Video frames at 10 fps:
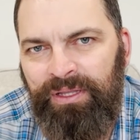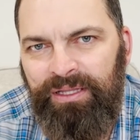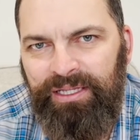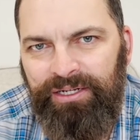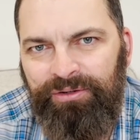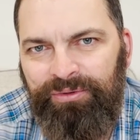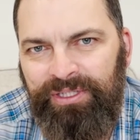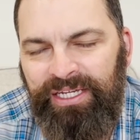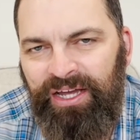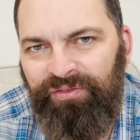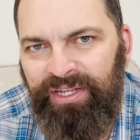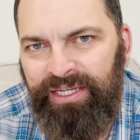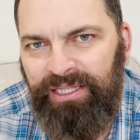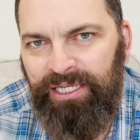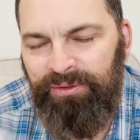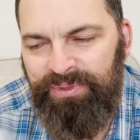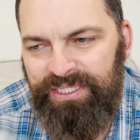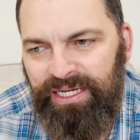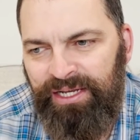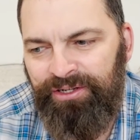They don't really have any clubs,
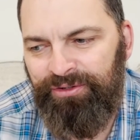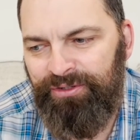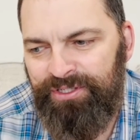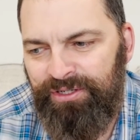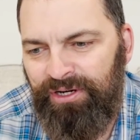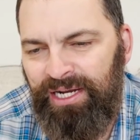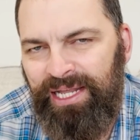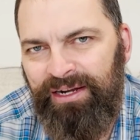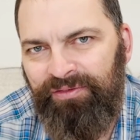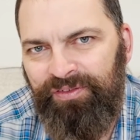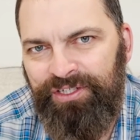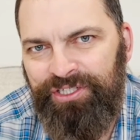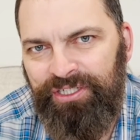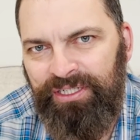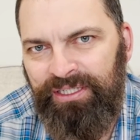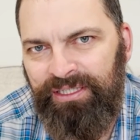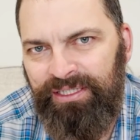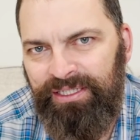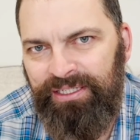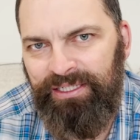and you're also not allowed to fish in
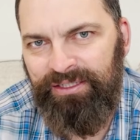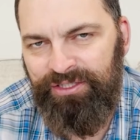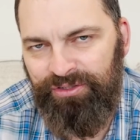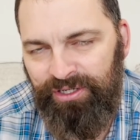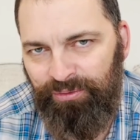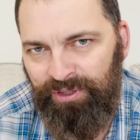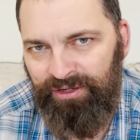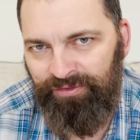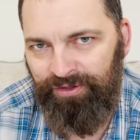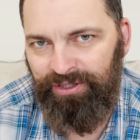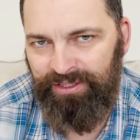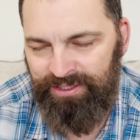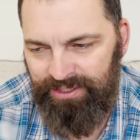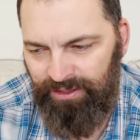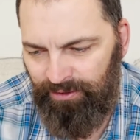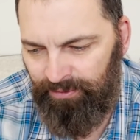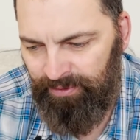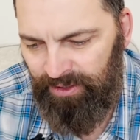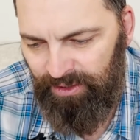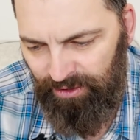the Strait of Juan de Fuca, so
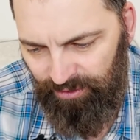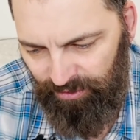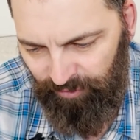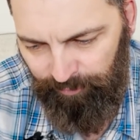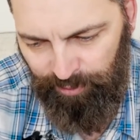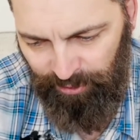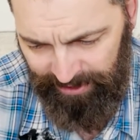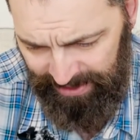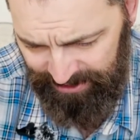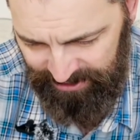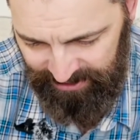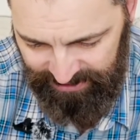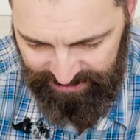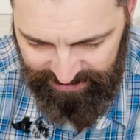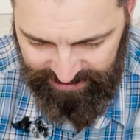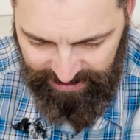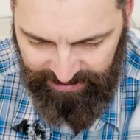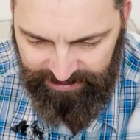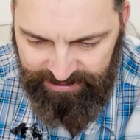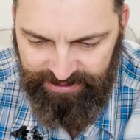off Port Angeles
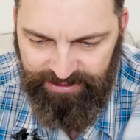and